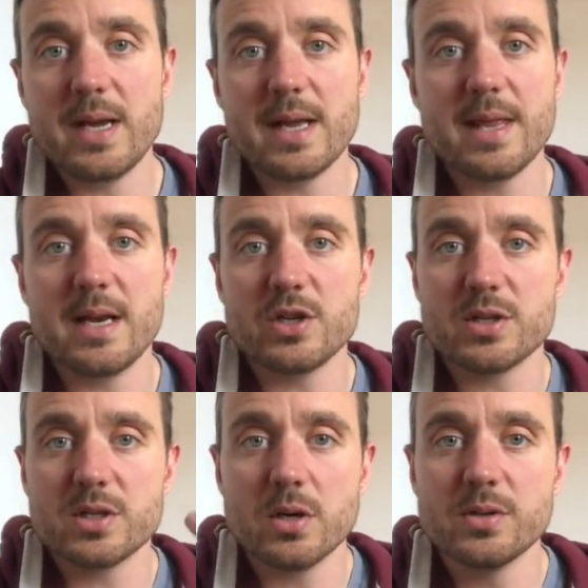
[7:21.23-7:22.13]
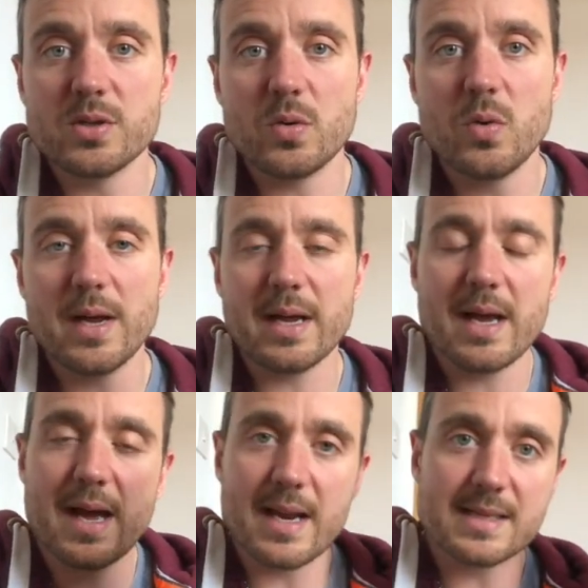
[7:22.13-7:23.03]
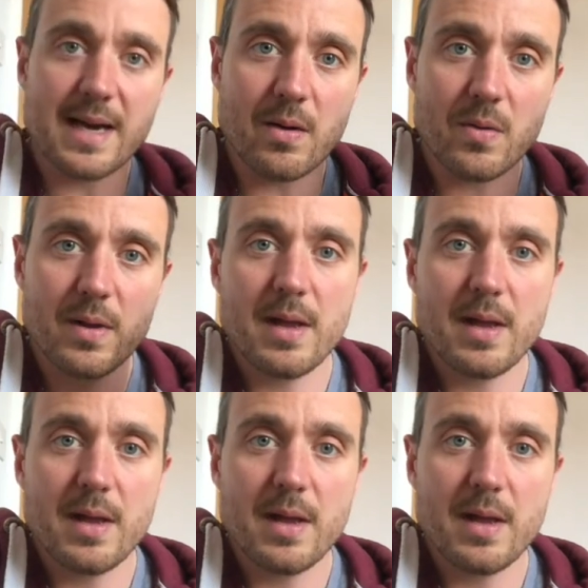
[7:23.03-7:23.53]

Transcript: and then it just turns so quick and it's out.